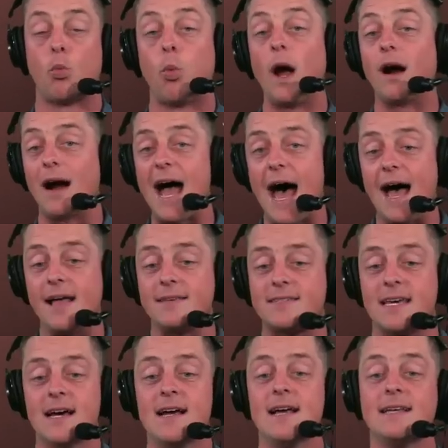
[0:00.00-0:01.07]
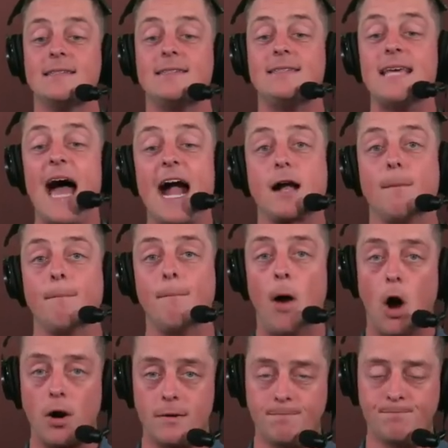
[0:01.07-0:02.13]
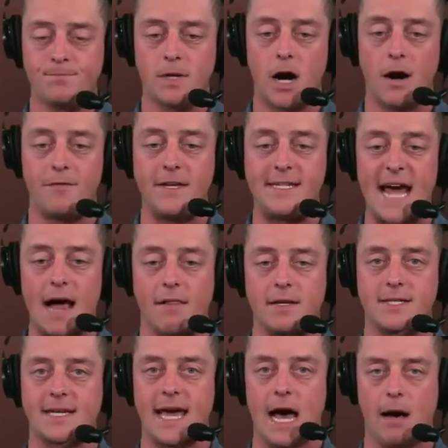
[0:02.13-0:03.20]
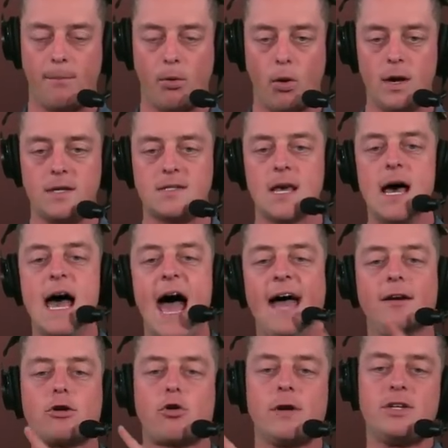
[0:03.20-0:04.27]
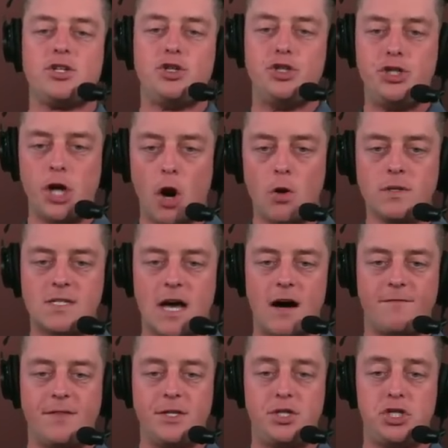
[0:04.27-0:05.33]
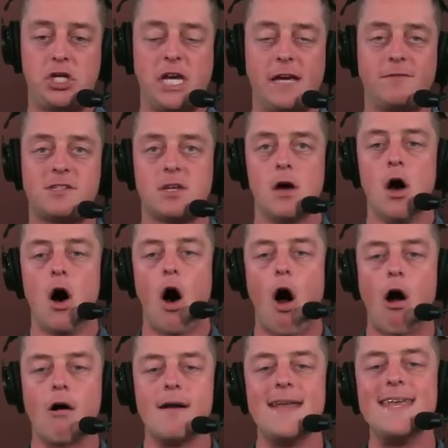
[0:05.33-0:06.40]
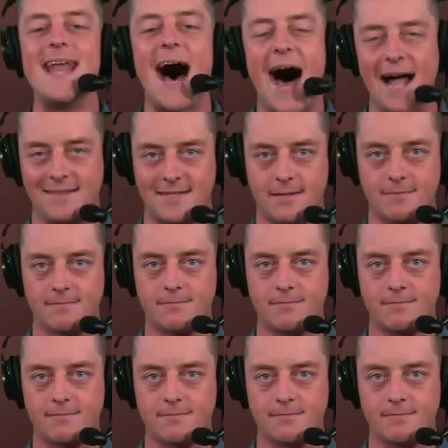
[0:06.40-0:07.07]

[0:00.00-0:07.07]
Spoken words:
whereas Zach Martin of the Dallas Cowboys and Chris Jones of the Chiefs are not